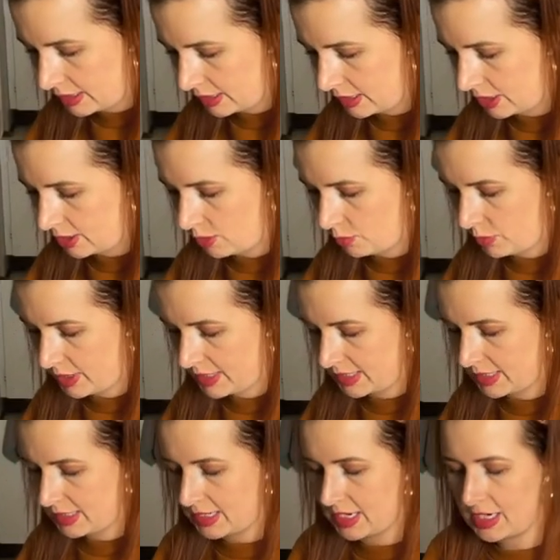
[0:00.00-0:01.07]
the cute
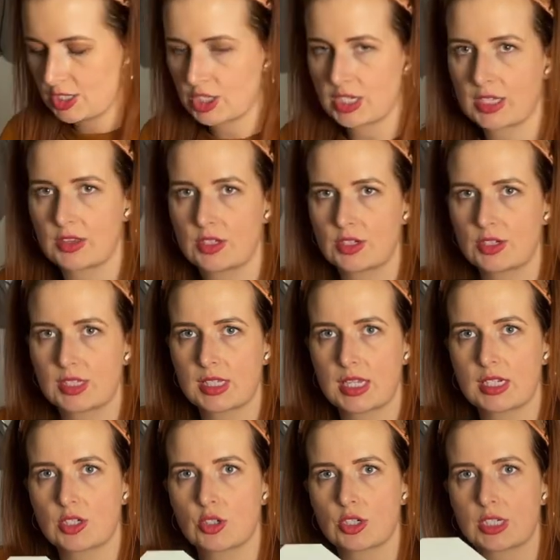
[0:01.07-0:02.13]
presentation. There's
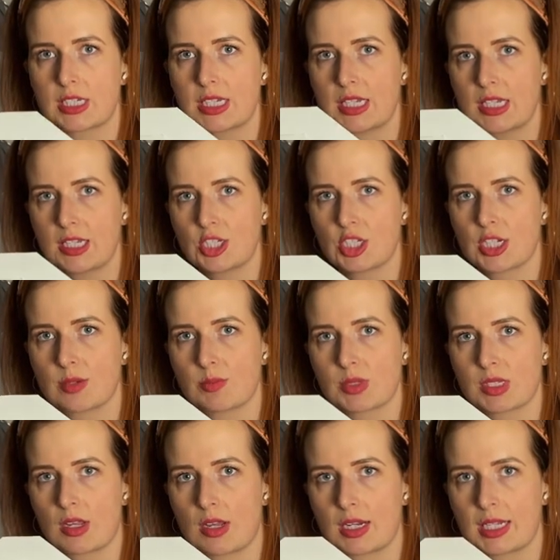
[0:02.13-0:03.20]
like tortilla chips
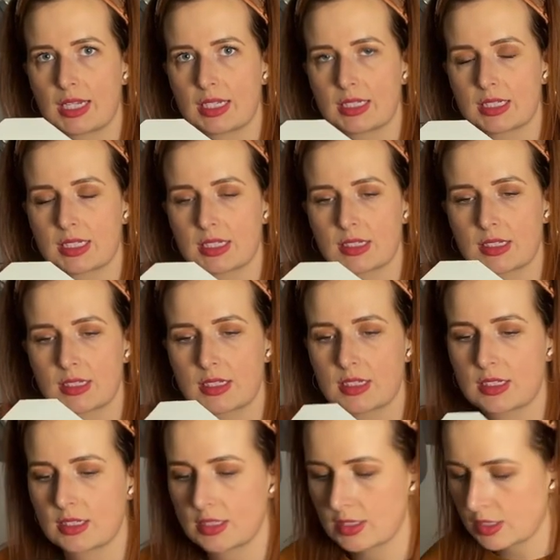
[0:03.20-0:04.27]
on it.
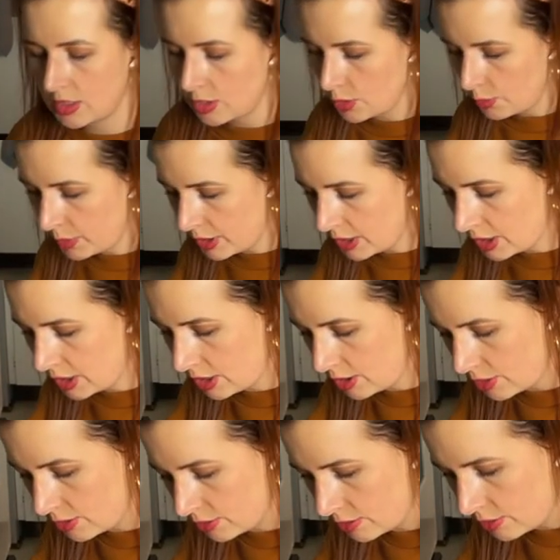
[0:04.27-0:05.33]
Super
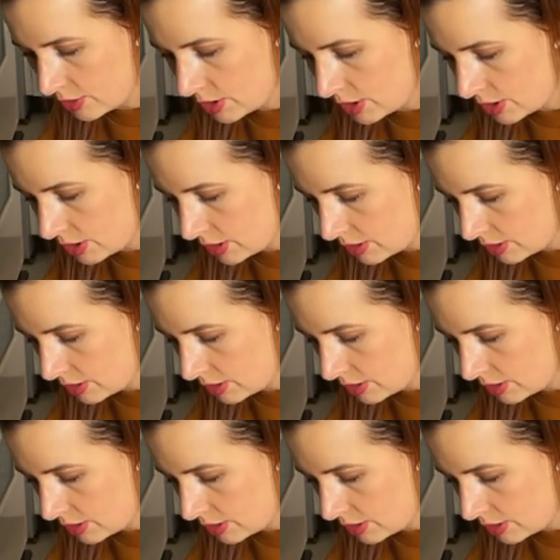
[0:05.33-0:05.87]
cute.